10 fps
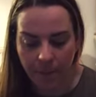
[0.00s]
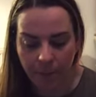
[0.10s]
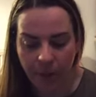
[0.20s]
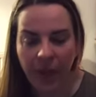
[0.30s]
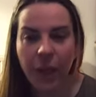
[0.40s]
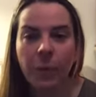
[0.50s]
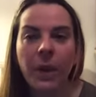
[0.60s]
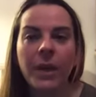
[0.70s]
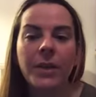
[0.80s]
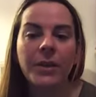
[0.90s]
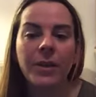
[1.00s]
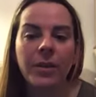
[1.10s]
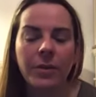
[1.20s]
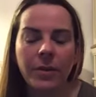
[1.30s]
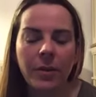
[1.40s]
bringing awareness to
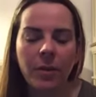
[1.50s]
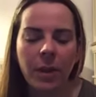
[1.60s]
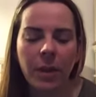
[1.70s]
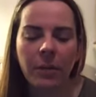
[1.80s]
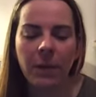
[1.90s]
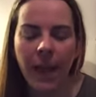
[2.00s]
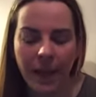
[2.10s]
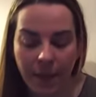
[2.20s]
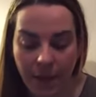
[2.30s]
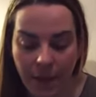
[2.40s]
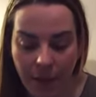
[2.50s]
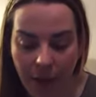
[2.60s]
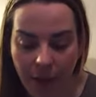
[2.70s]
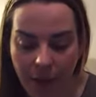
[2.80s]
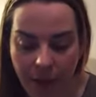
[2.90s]
your solar plexus
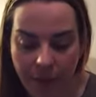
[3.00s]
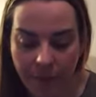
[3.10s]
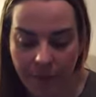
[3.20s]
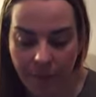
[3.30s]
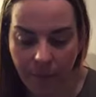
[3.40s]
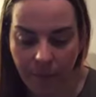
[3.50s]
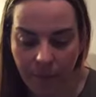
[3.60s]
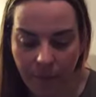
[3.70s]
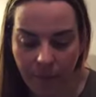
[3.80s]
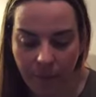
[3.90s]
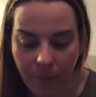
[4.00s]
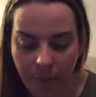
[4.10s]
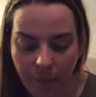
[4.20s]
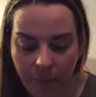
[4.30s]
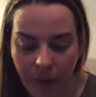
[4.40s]
chakra,
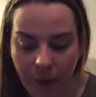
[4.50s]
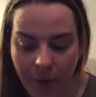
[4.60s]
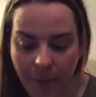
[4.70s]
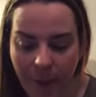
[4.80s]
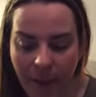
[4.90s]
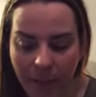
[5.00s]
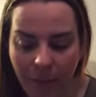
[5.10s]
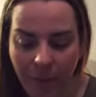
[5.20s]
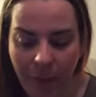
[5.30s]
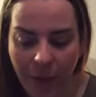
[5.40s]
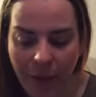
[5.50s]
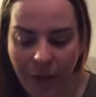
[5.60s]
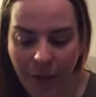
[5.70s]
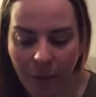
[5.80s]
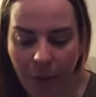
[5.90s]
our space of
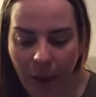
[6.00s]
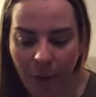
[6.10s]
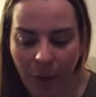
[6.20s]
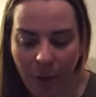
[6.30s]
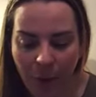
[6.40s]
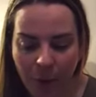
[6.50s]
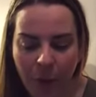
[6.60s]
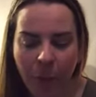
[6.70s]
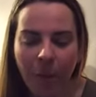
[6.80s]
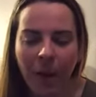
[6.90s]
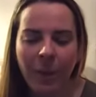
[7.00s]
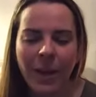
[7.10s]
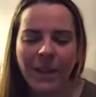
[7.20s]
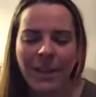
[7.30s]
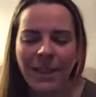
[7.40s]
personal power,
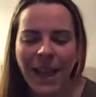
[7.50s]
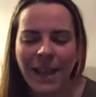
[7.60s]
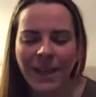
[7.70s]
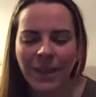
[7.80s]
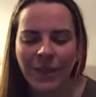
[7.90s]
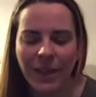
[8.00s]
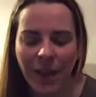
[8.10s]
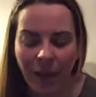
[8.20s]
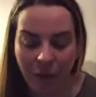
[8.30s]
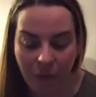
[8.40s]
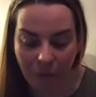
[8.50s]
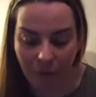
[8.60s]
willpower, and sense of self.